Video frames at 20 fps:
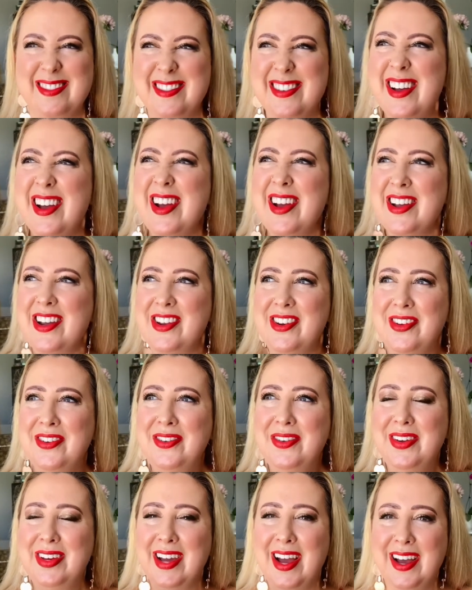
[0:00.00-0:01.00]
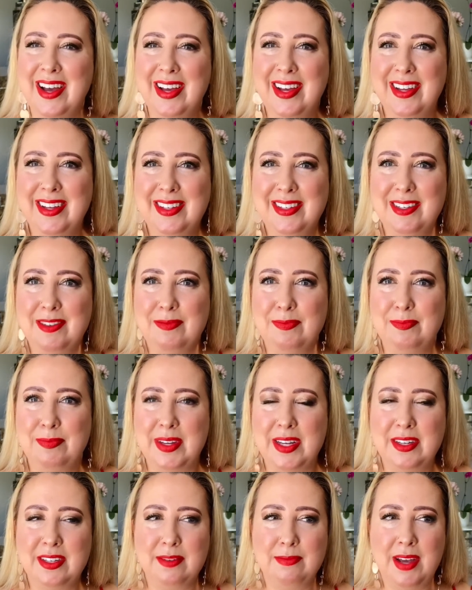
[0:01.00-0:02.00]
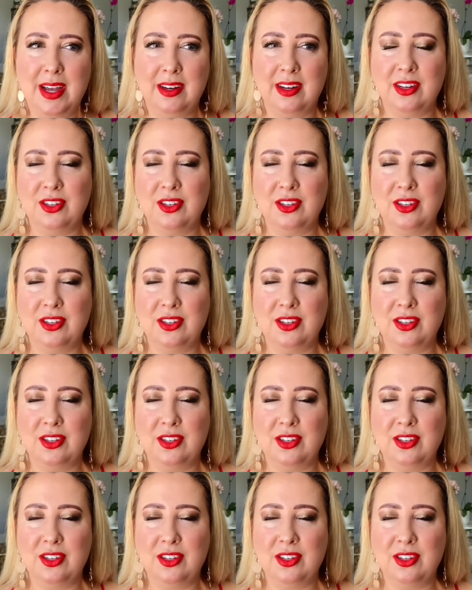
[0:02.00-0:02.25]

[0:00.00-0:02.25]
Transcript: You know, you can't be a demanding